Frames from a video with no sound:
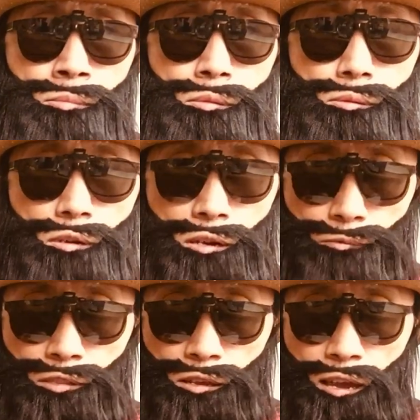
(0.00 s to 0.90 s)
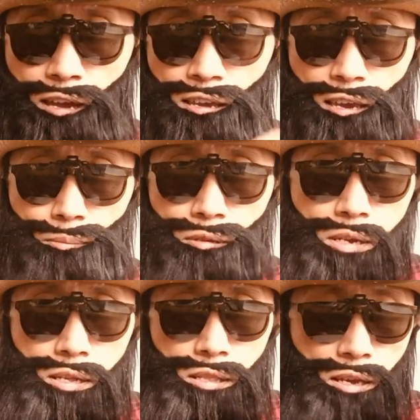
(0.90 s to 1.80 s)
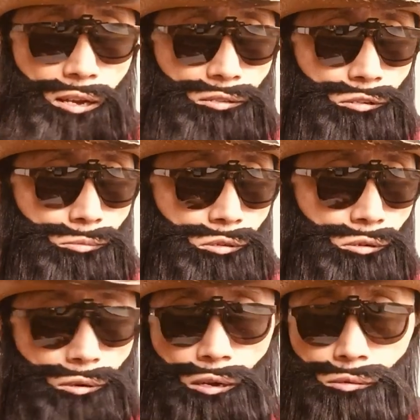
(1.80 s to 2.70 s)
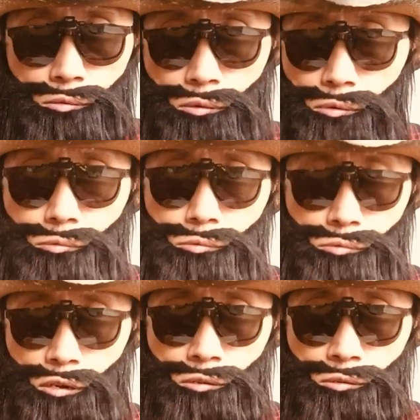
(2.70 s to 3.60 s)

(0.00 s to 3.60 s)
Okay, when the guy came, the guy told me, all right, oh, okay,